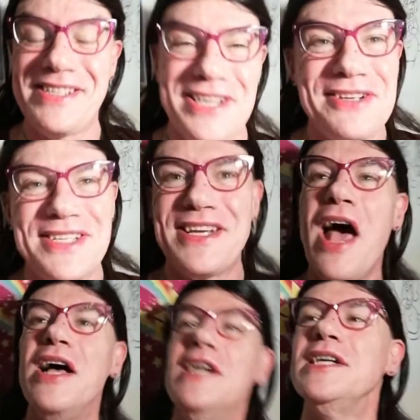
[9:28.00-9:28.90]
So he said,
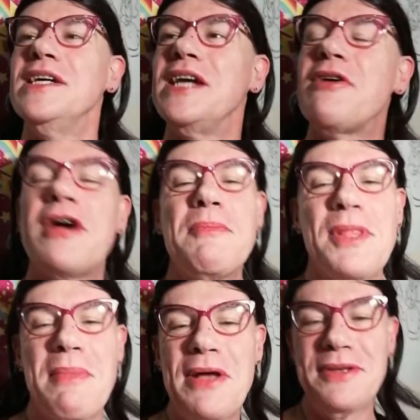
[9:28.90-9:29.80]
here I am
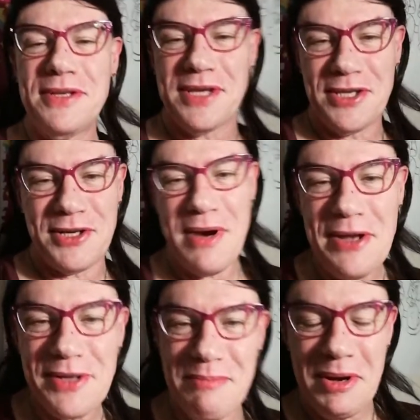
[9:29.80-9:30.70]
in the mountains,
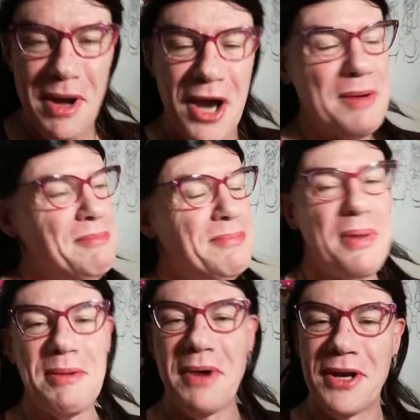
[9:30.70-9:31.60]
surrounded by
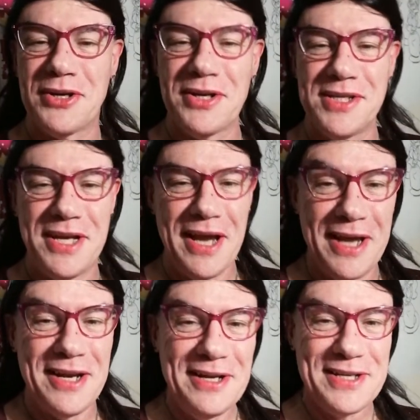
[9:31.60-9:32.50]
my trusty
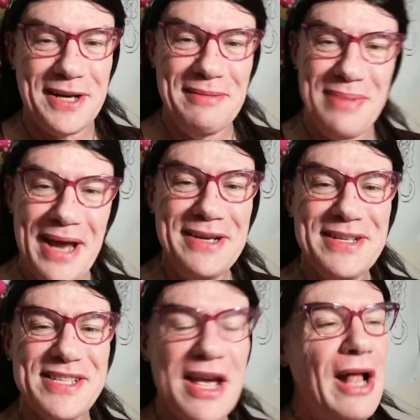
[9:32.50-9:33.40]
headhunter
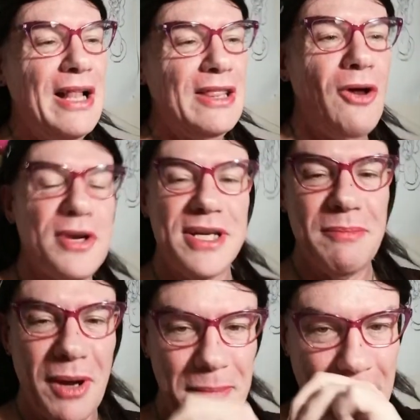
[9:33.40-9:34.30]
companions, locked
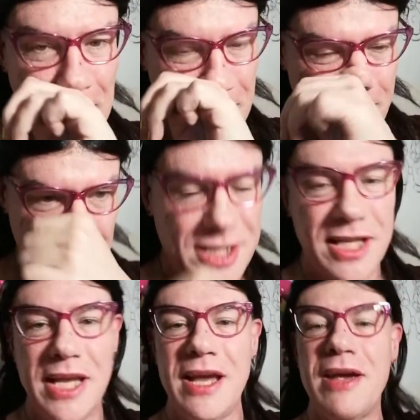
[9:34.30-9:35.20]
in my battle
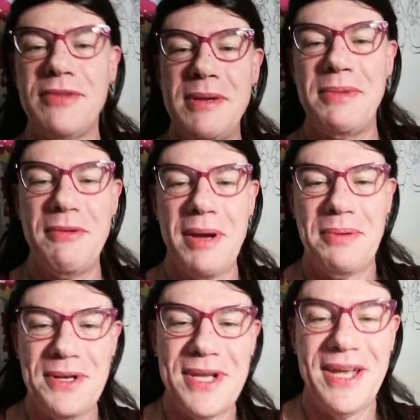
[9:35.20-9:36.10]
against the heavily
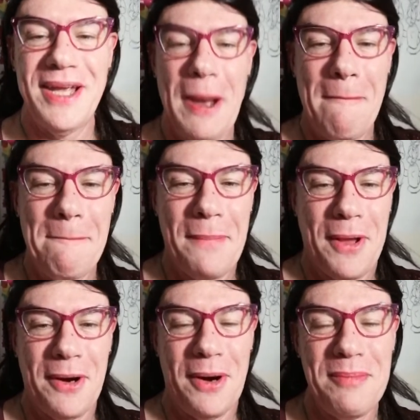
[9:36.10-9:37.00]
beweaponed
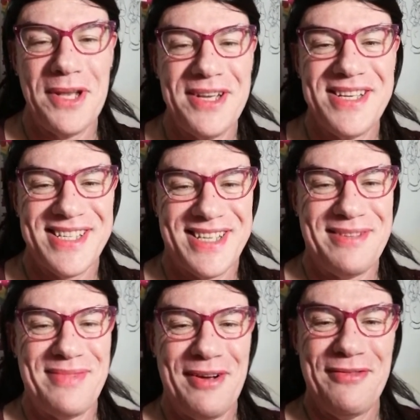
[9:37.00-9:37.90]
communist
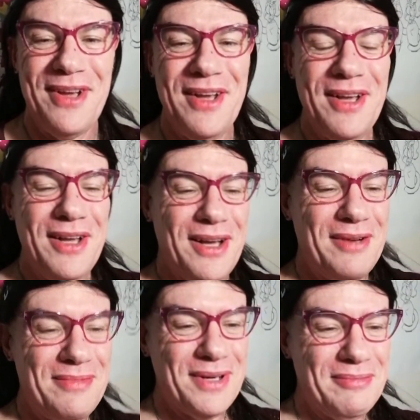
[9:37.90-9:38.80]

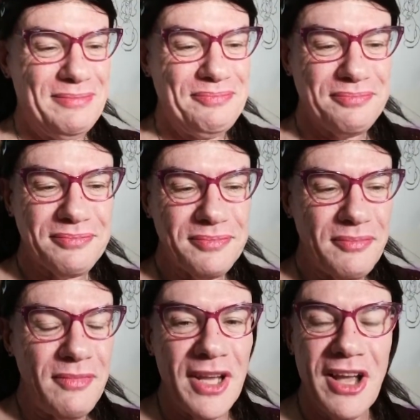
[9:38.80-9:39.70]
government.
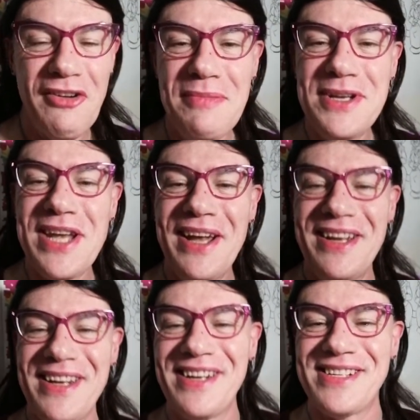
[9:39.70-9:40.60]

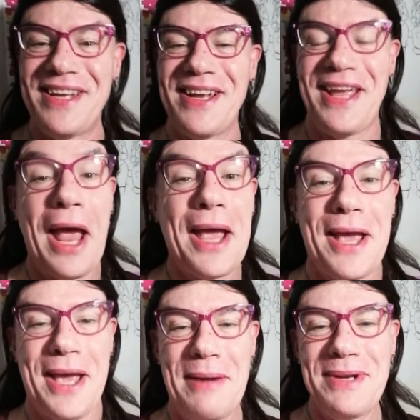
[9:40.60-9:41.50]
It's like,
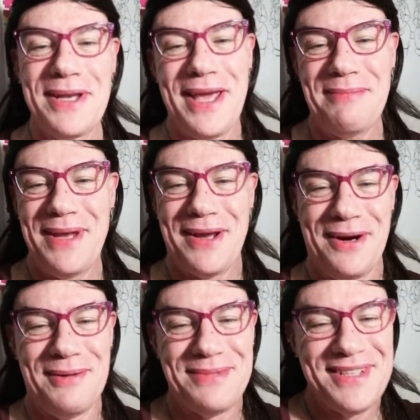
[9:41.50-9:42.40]
come and get me,
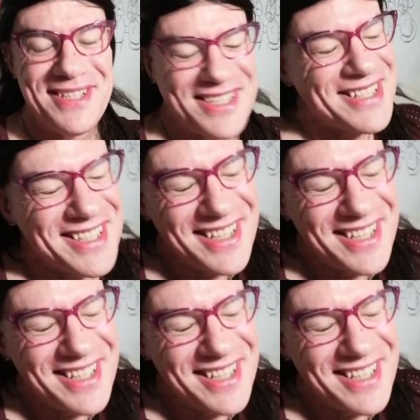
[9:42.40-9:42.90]
coppers.